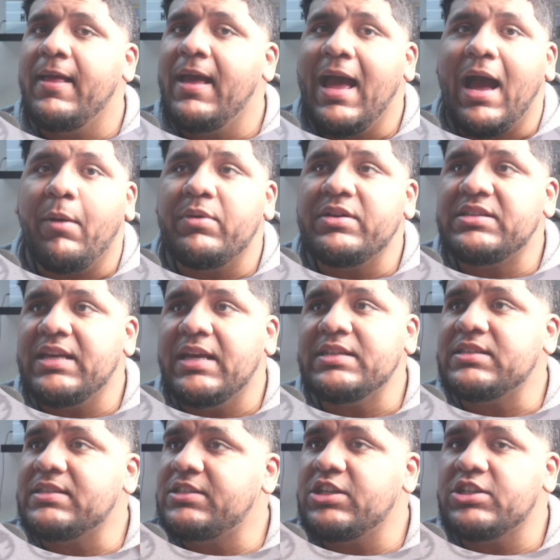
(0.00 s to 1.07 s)
I would say
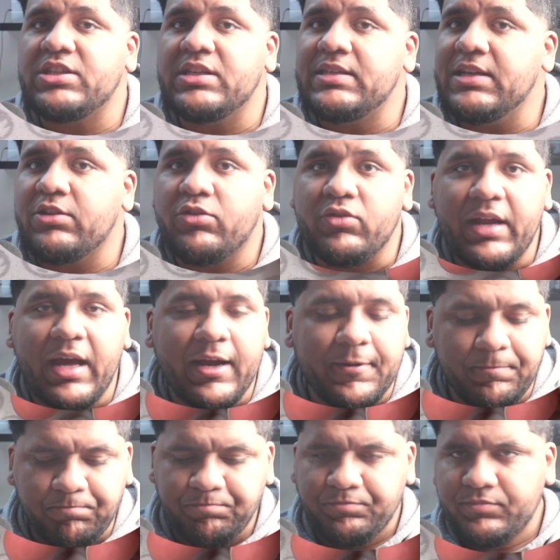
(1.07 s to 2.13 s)
it's just a tier 3 deck.
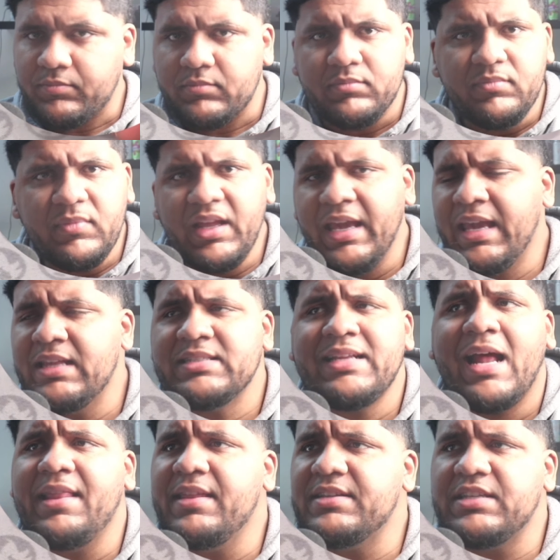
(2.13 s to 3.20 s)
It's
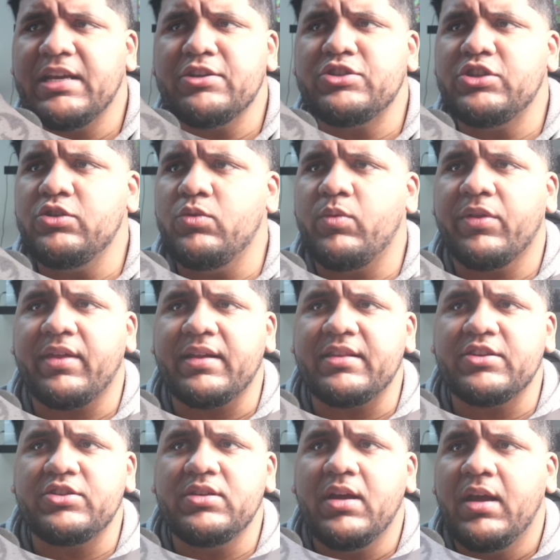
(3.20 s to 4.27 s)
not in the tier 2 with like the,
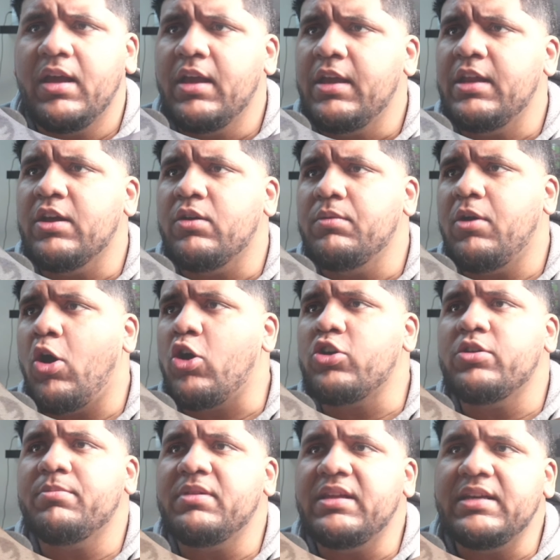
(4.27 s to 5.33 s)

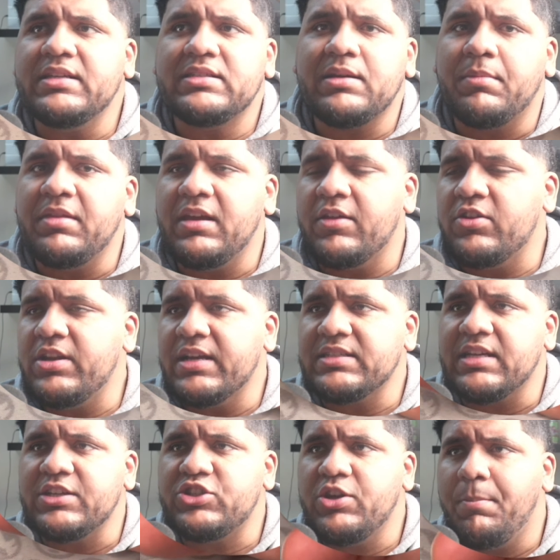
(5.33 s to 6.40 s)
arguably some of the other decks
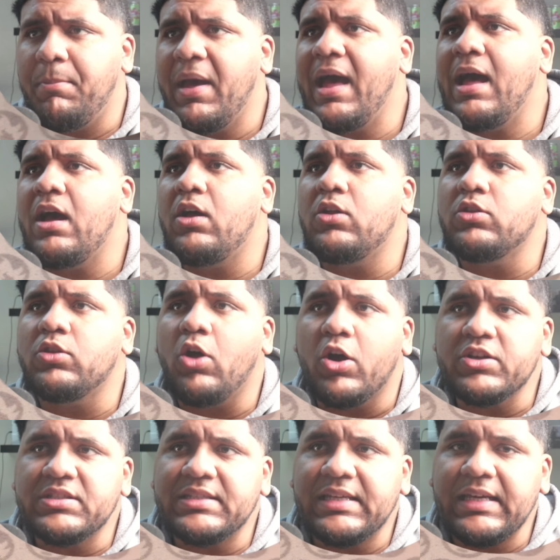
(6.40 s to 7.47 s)
like Chimpao,
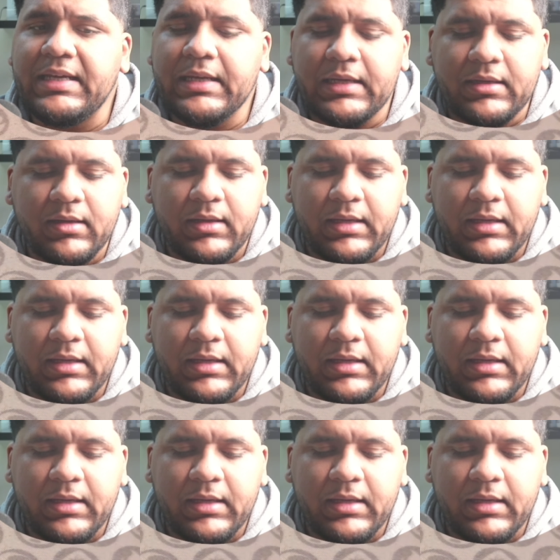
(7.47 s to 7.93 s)
Lost Tina.